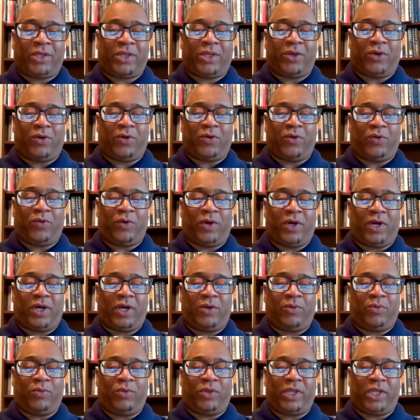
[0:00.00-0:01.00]
So
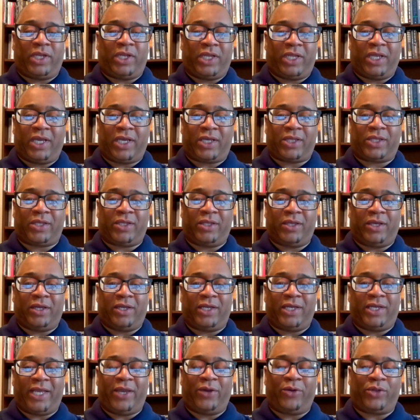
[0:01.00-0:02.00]
uh, within the next
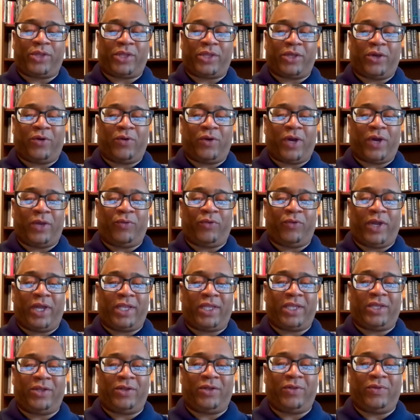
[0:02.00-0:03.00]
uh, day or so, I
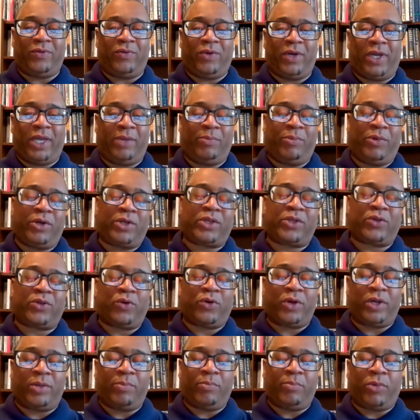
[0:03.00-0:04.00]
ran to a
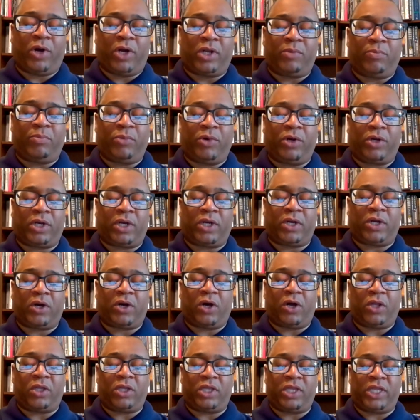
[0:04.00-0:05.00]
bookstore and bought a book
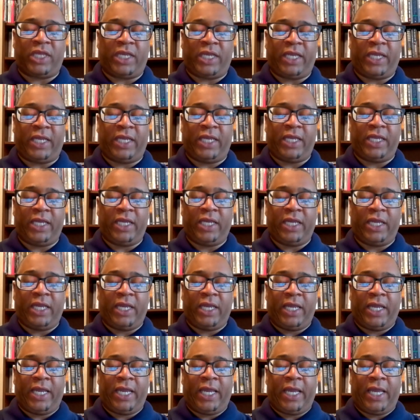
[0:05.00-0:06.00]
called the
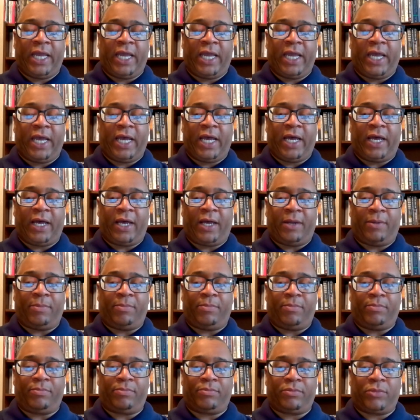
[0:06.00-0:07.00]

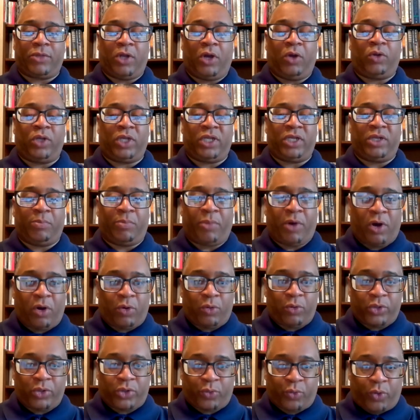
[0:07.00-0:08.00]
um, "Only the
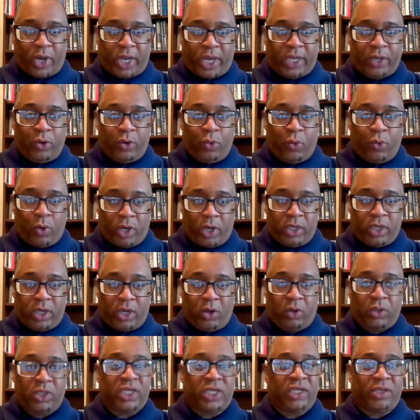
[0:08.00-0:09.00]
Ball Was Right."
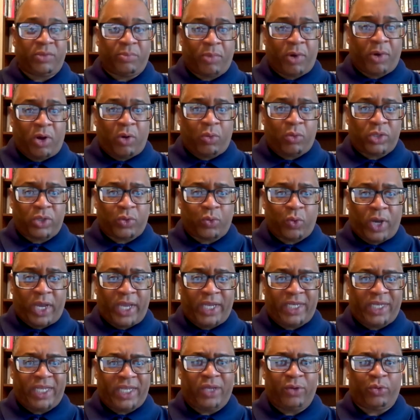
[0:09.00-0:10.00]
Only the ball was
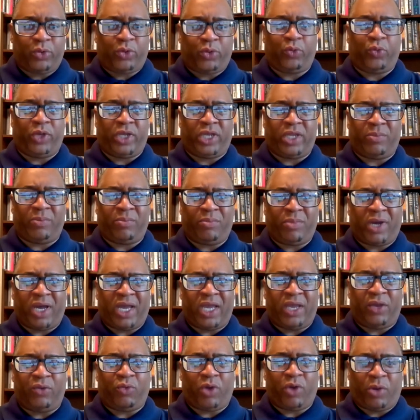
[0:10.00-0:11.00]
white. It was written
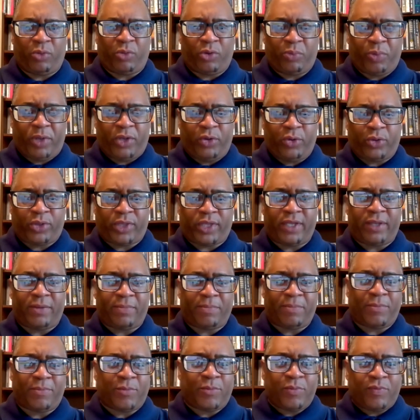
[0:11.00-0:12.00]
by Robert
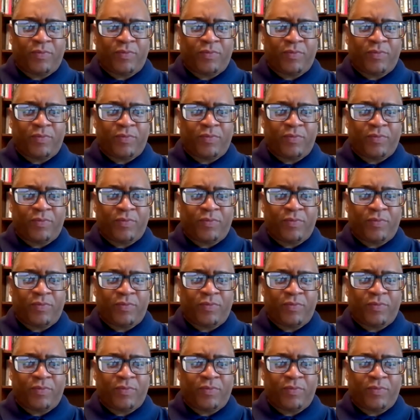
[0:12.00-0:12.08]
Peterson.